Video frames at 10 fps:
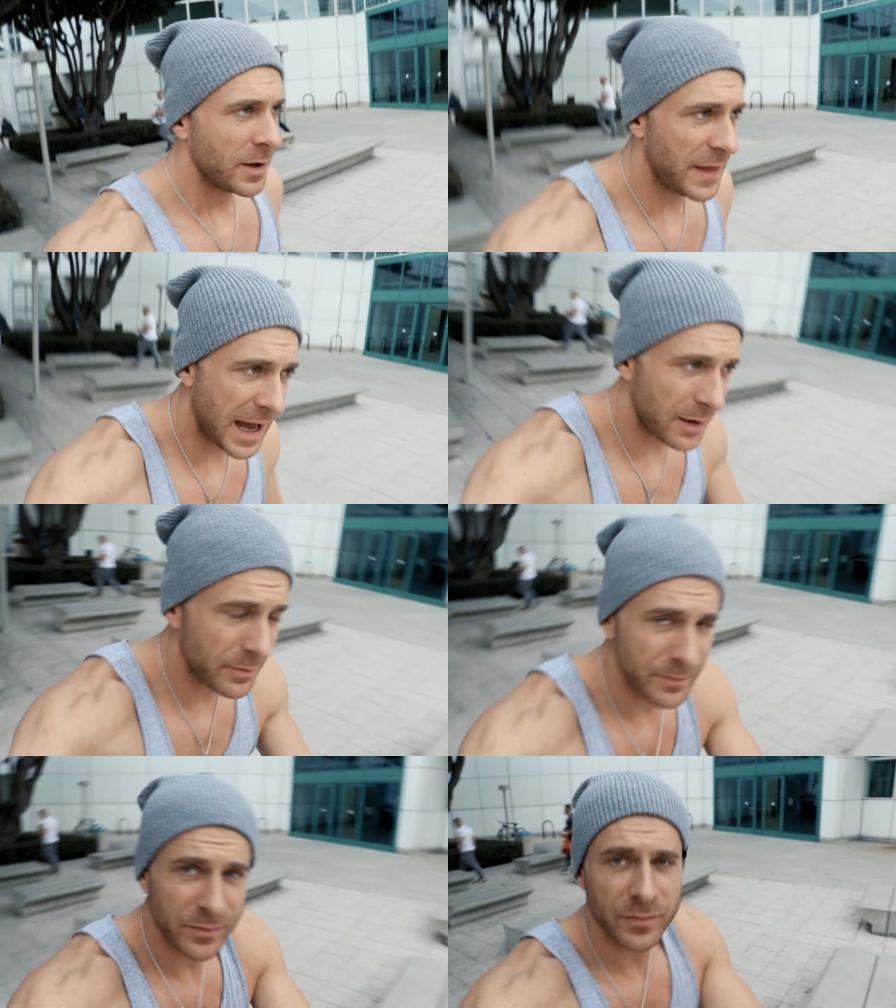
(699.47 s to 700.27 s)
that
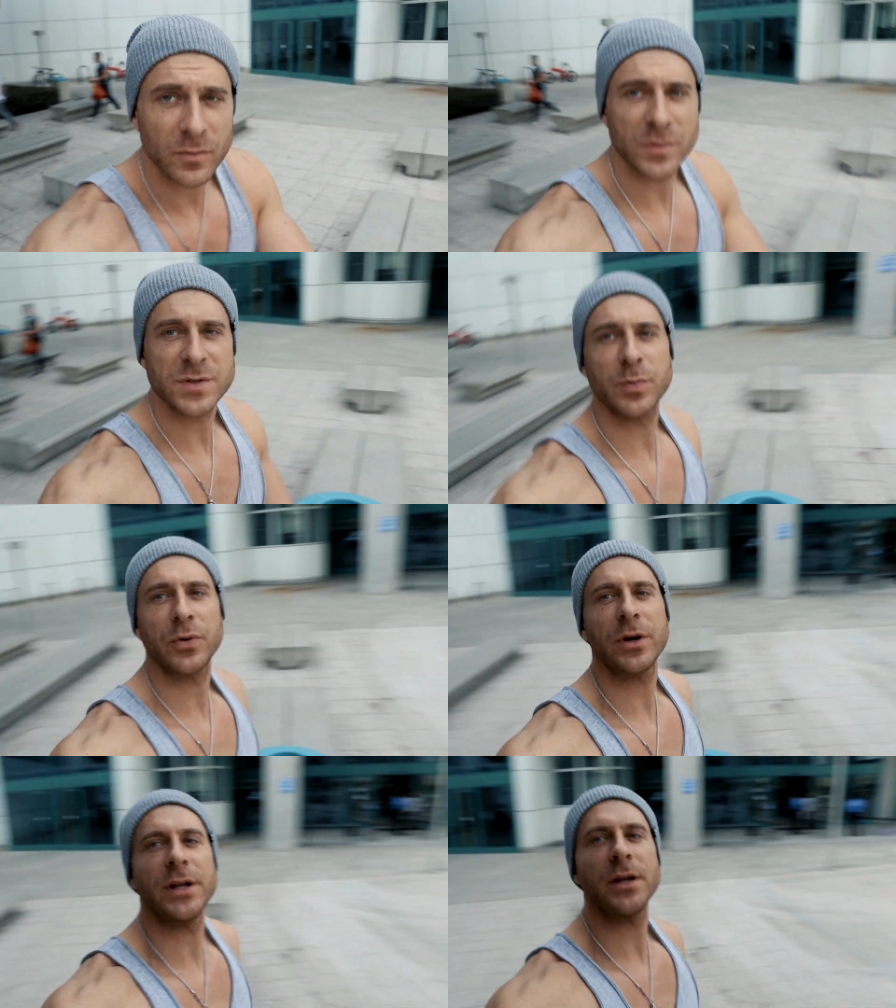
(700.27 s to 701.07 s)
was a
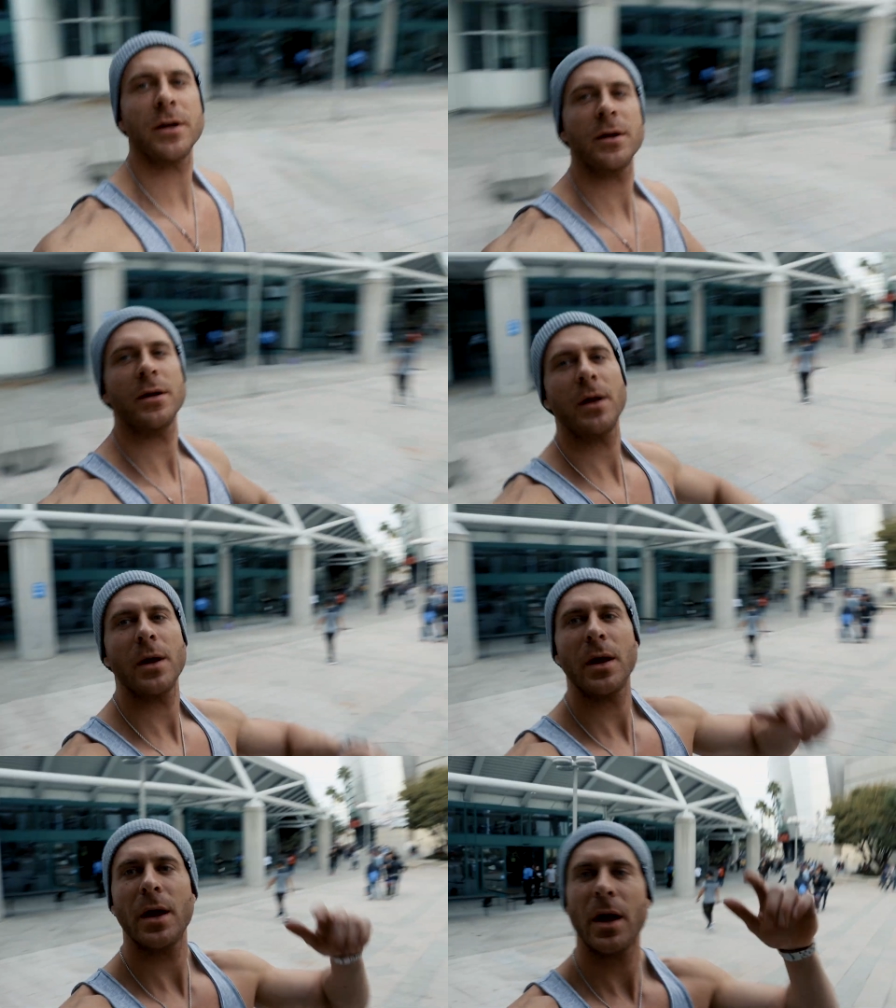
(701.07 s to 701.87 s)
pretty
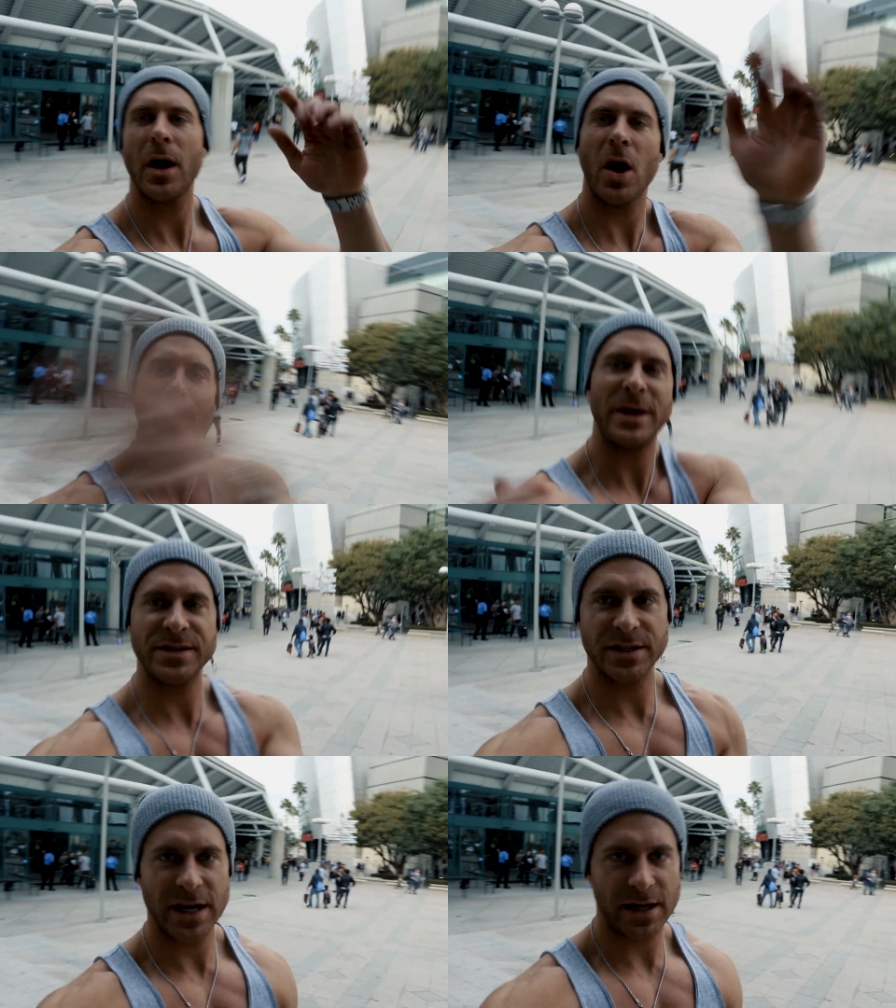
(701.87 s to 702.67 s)

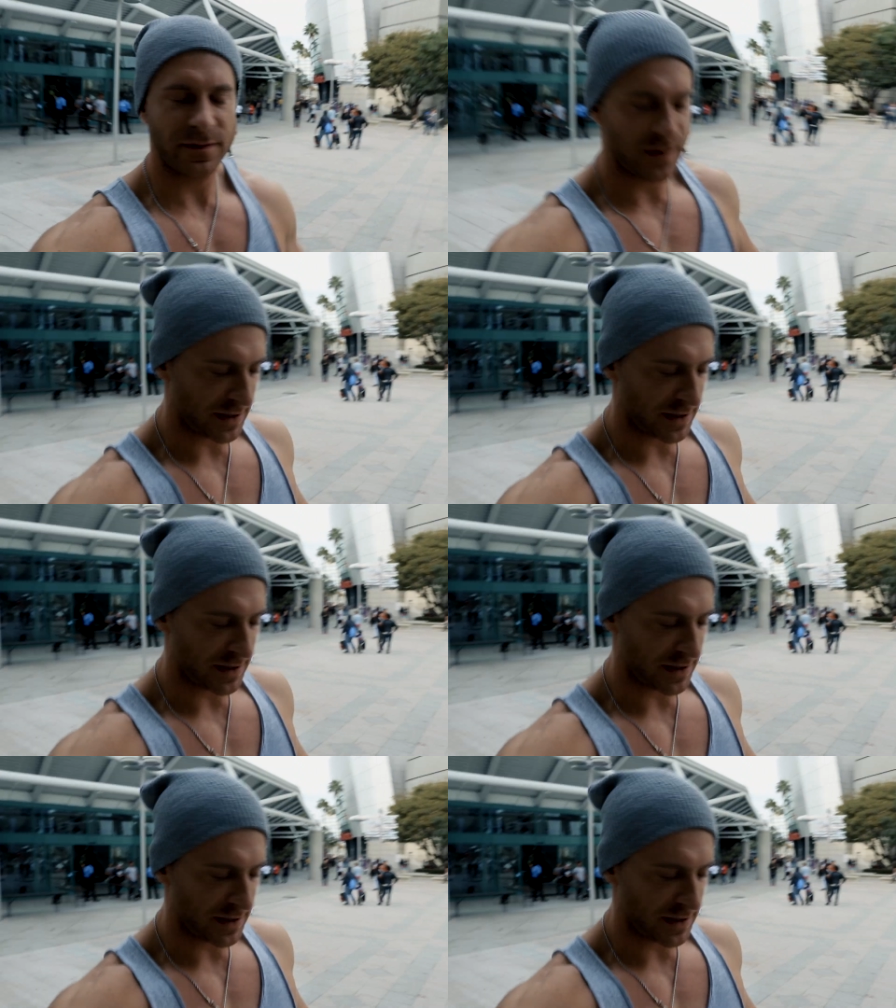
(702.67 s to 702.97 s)
amazing day at the Fit